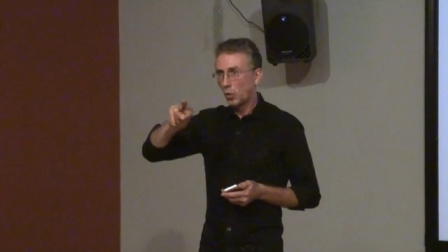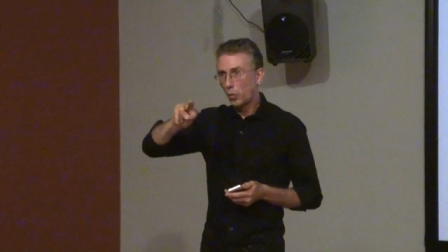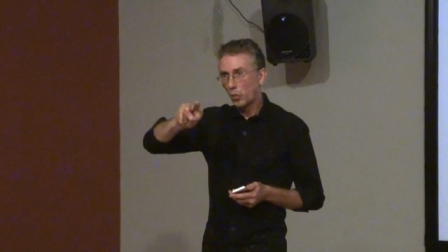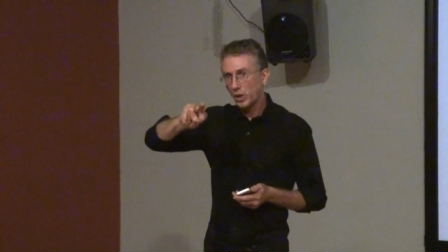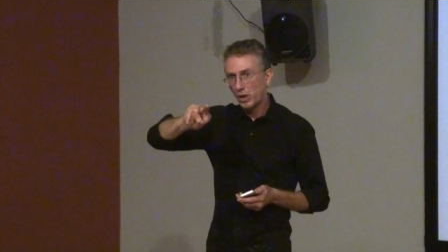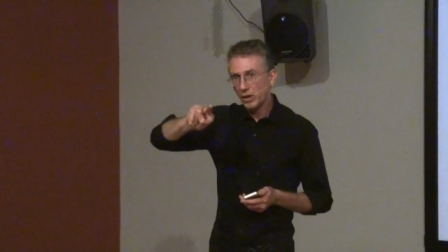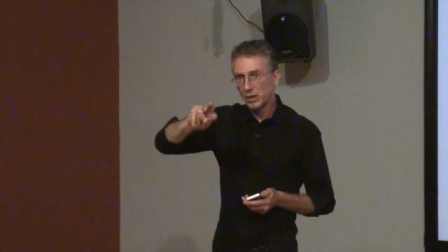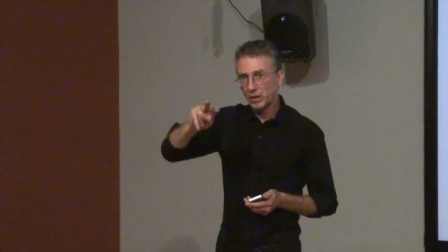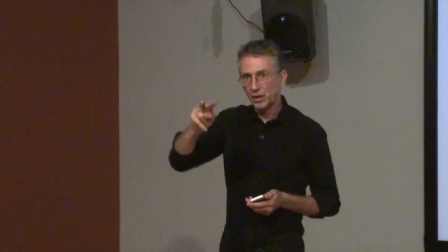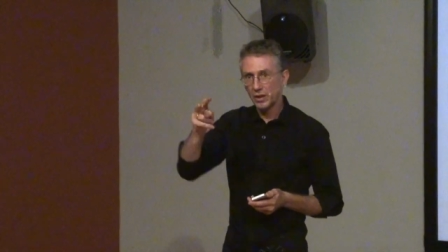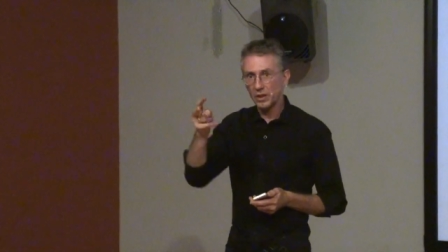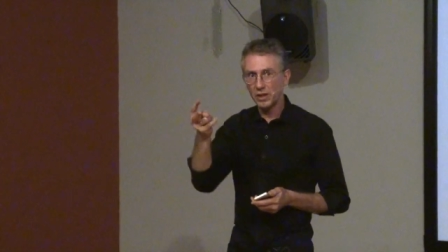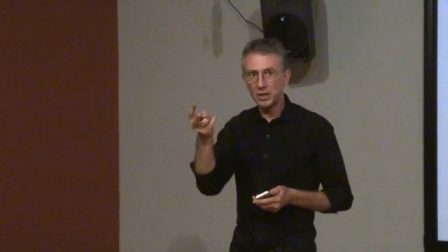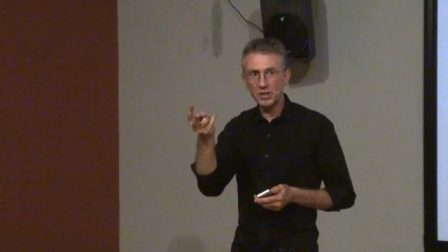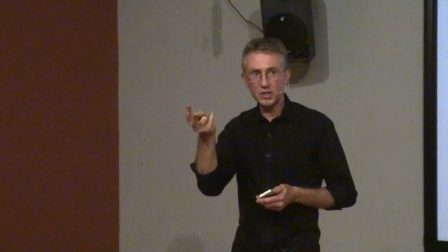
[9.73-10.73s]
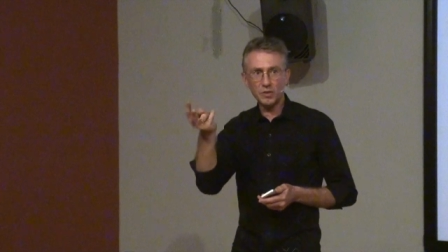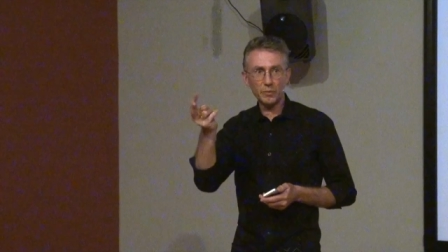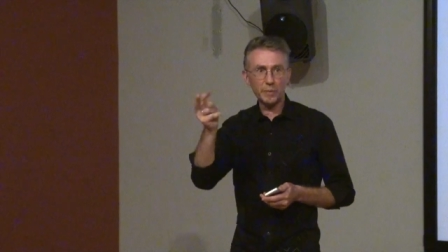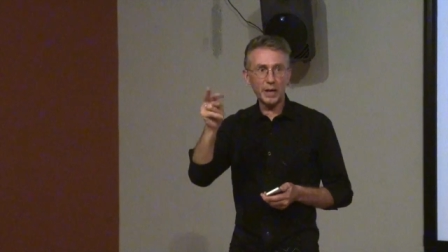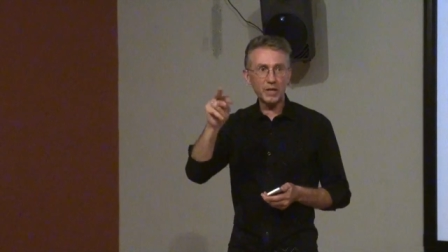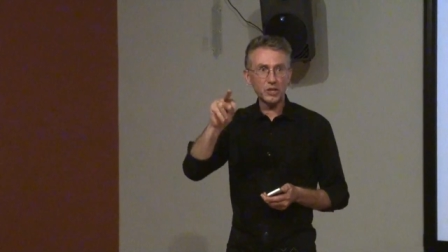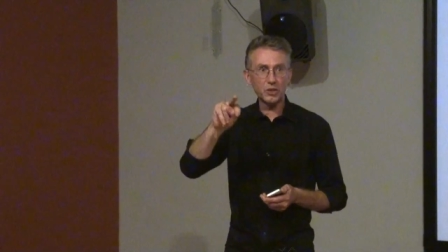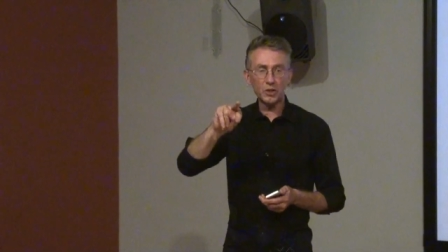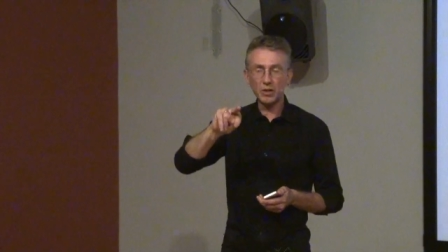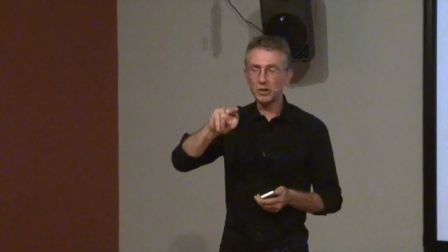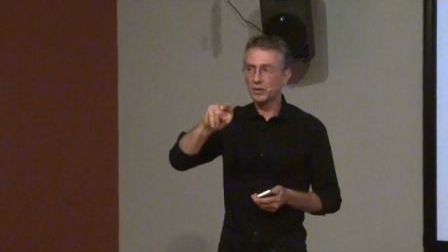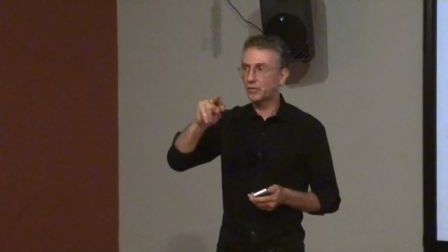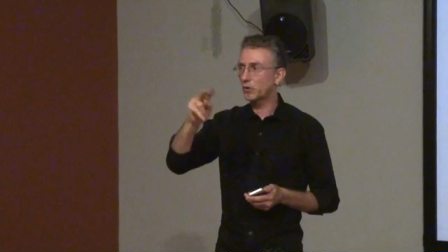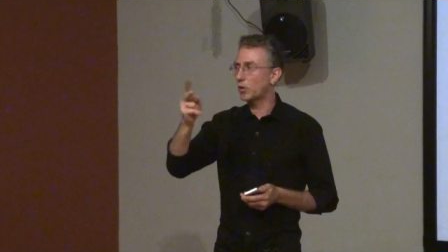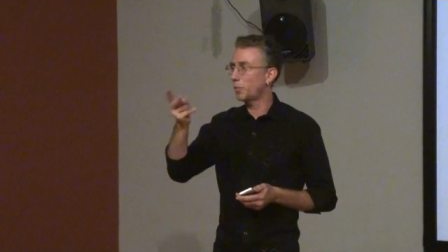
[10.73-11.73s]
with this
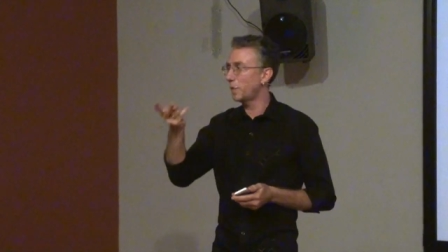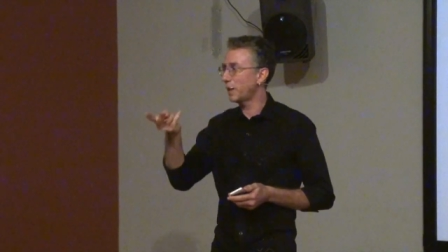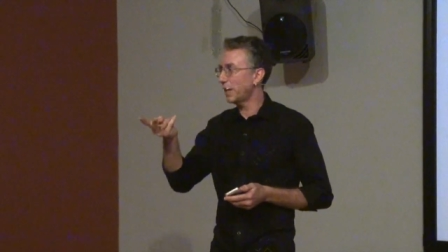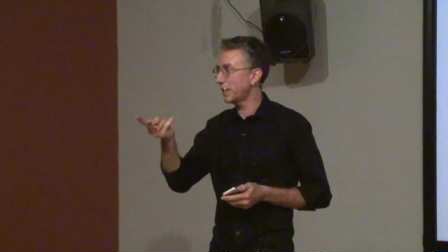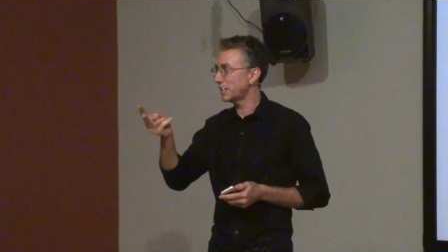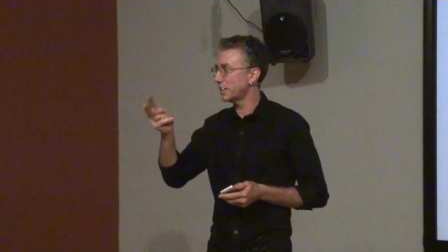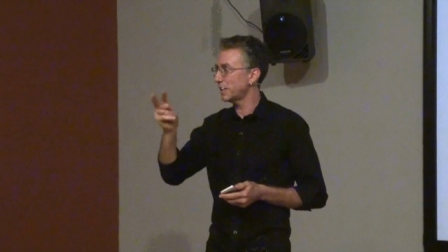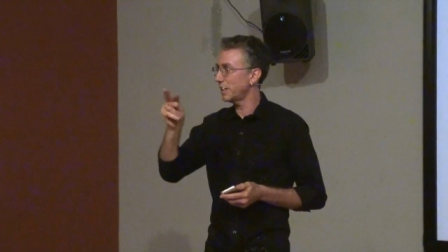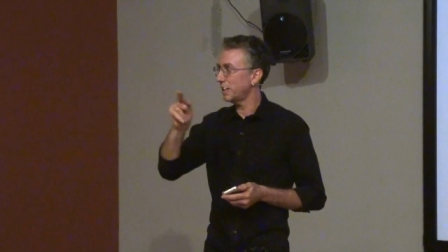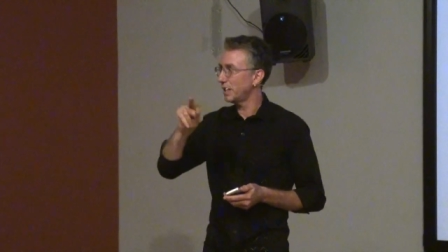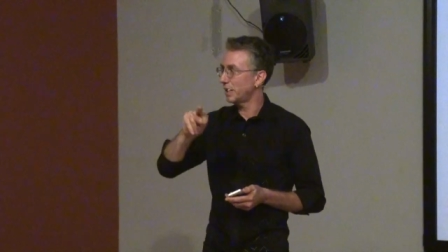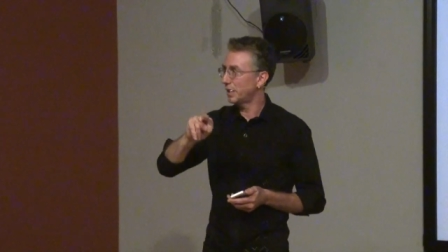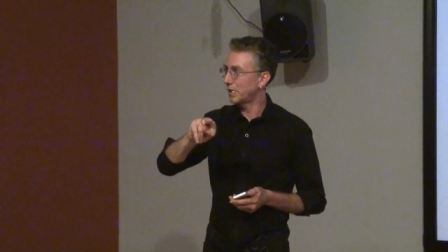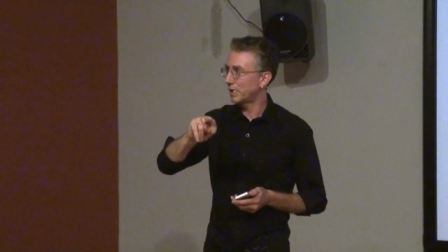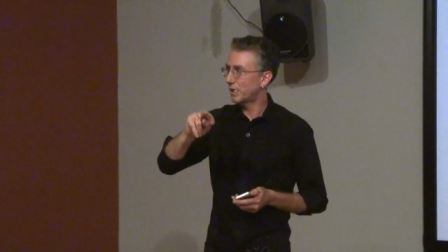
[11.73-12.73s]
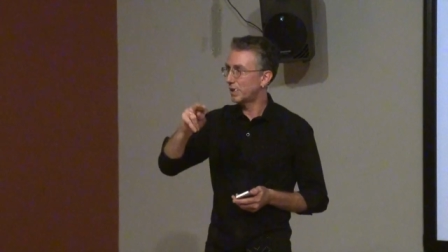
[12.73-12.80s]
threshold of complexity